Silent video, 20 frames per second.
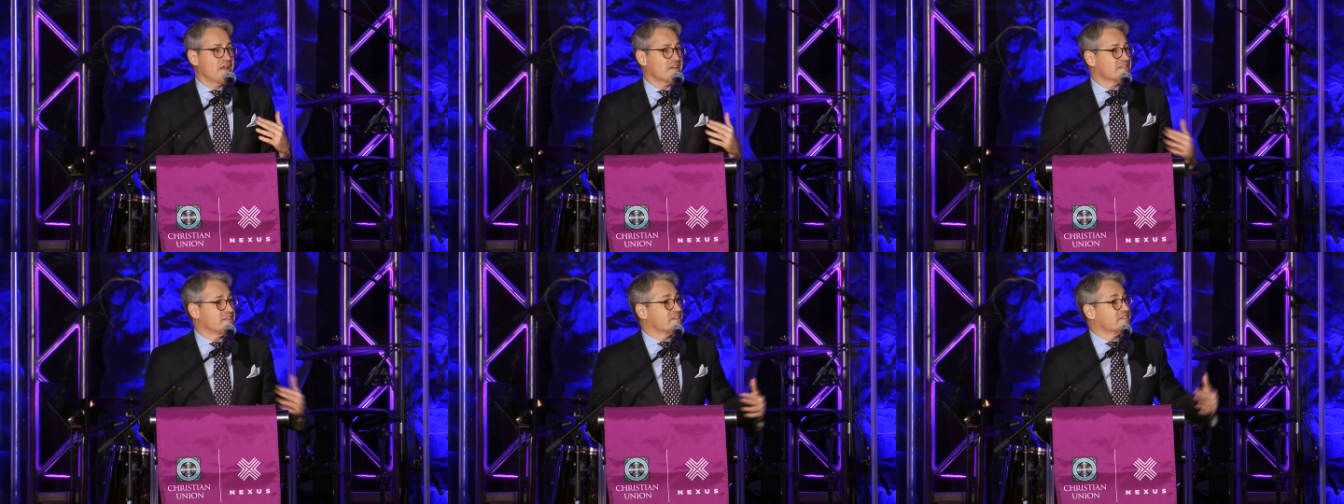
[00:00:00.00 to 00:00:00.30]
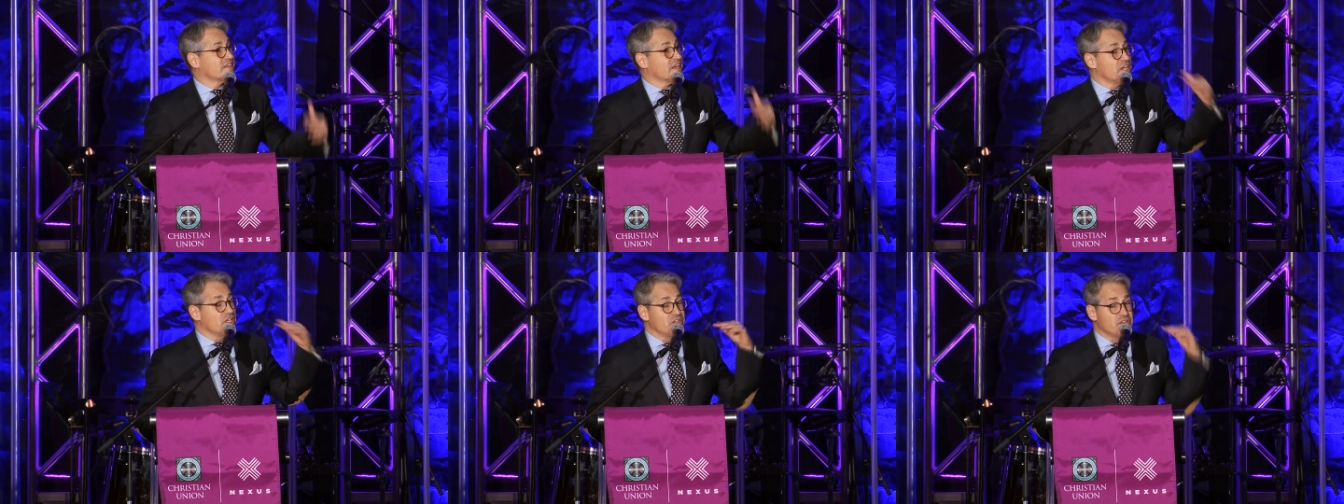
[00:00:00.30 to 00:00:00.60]
has to
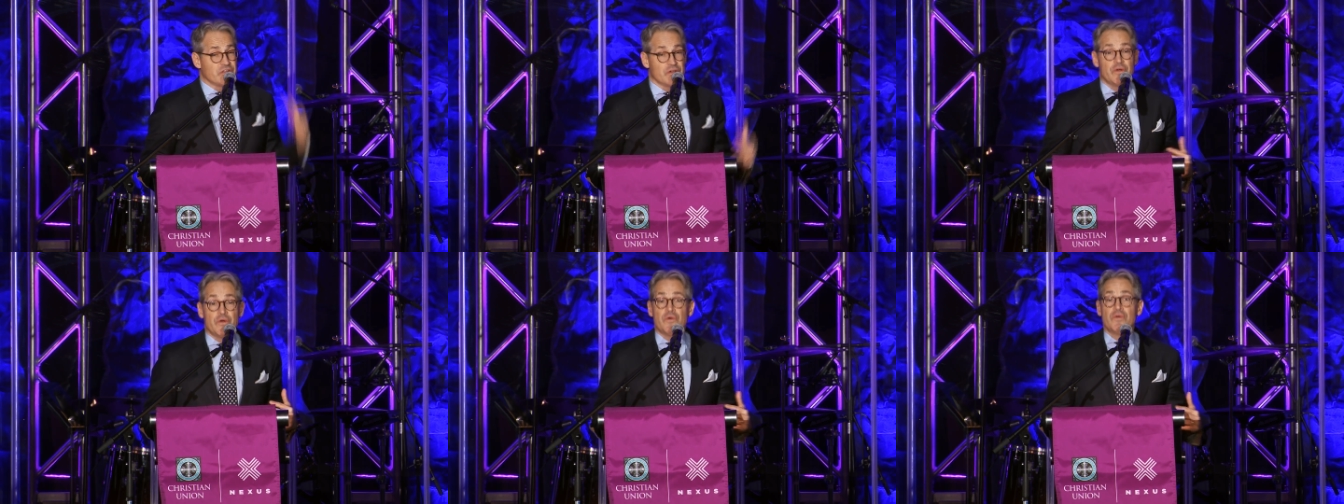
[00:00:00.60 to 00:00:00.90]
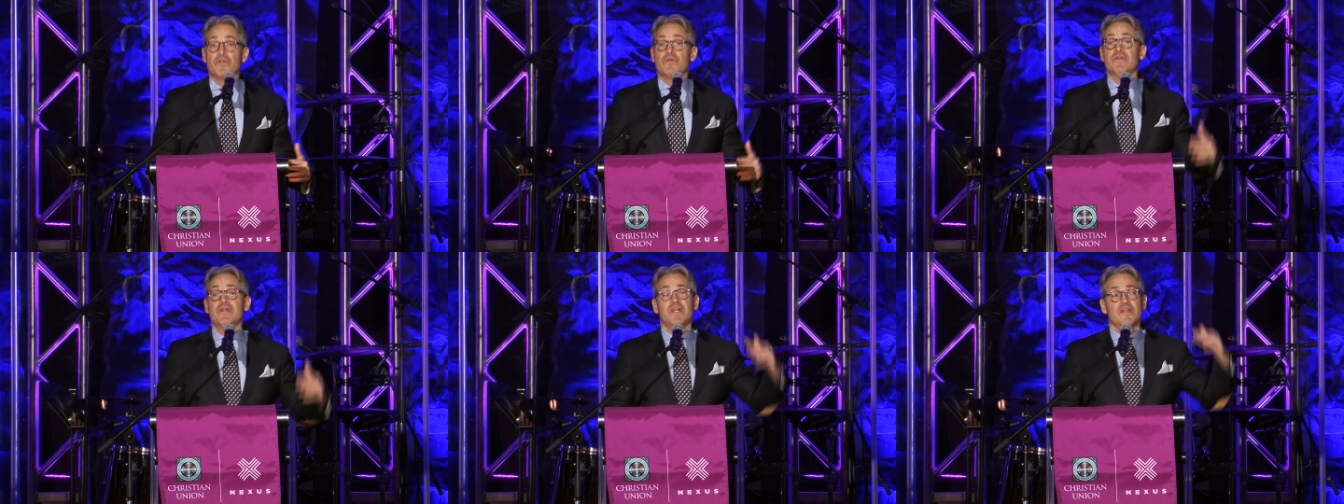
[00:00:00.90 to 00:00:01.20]
say,
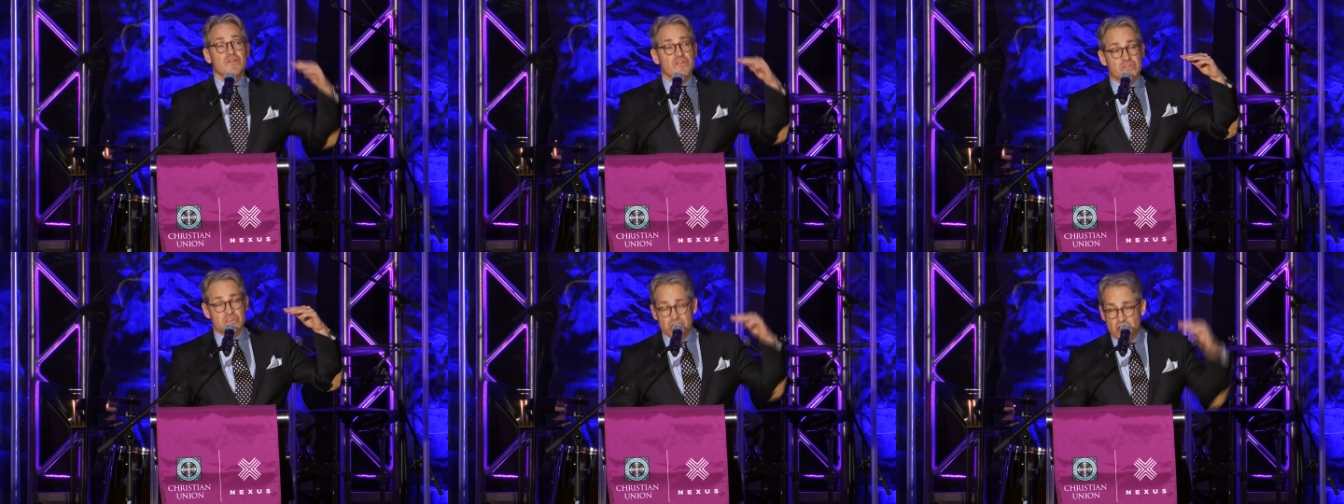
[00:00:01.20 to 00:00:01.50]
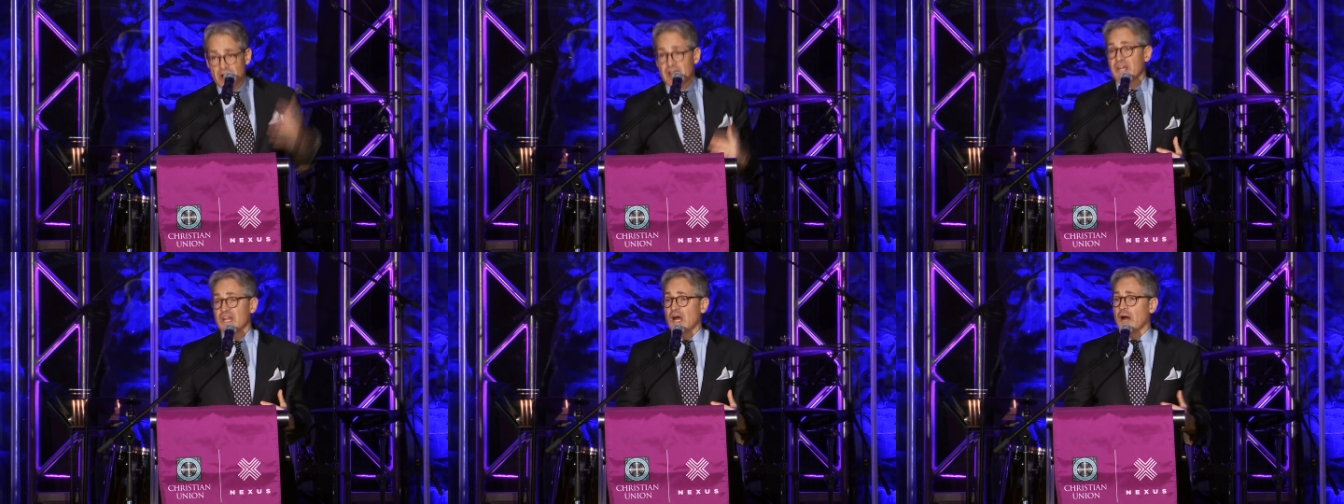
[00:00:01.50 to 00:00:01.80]
dude, you need to
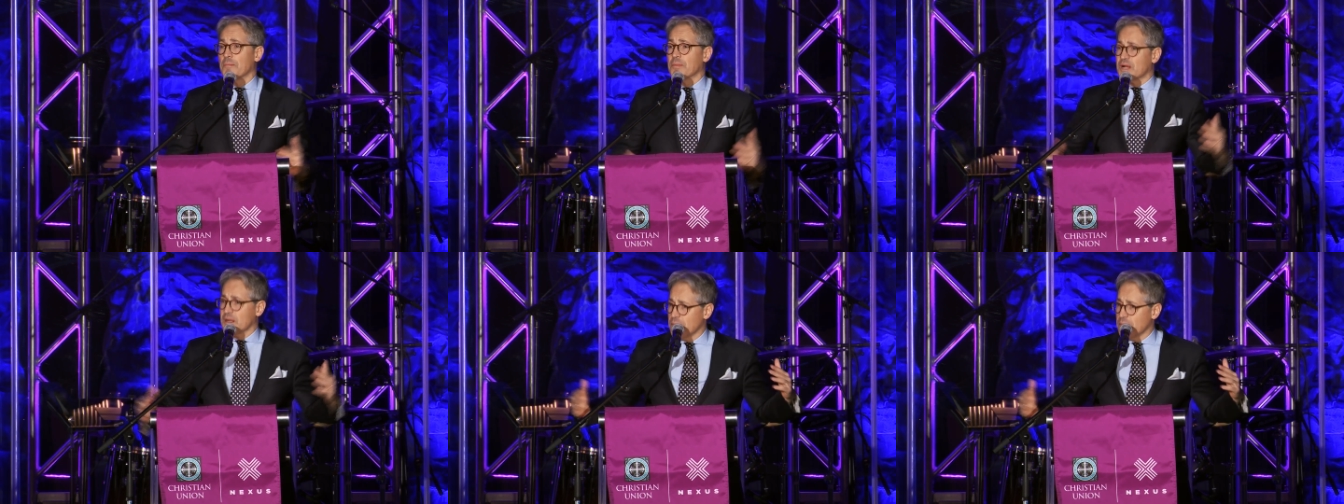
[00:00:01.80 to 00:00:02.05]
suck it up.